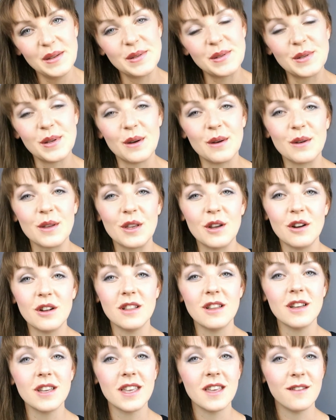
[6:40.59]
So
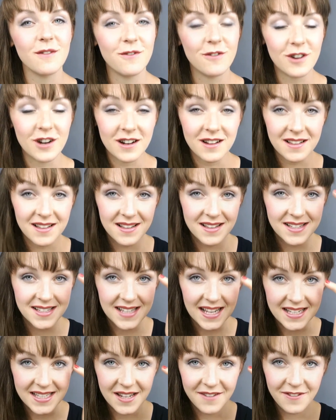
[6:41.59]
you're looking for
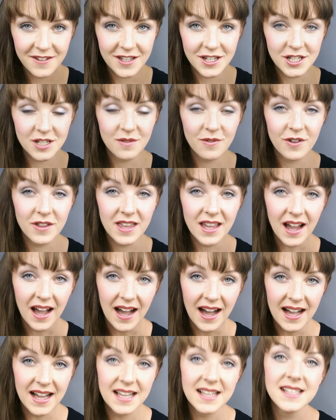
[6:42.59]
slight definition for the
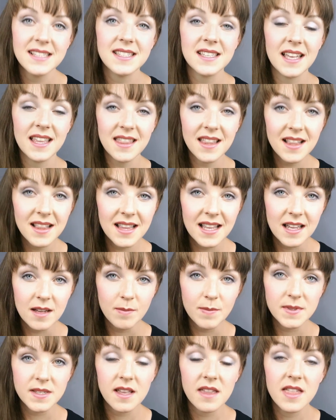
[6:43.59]
eyes and the
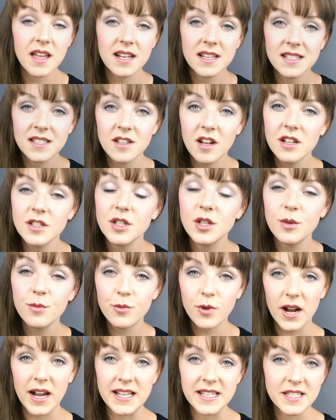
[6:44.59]
lips that is not too
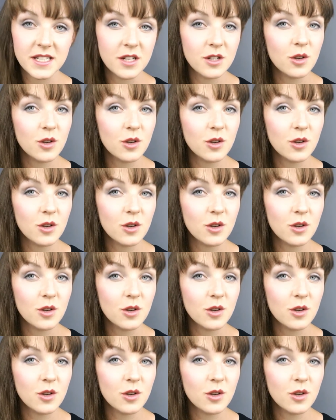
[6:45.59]
bright.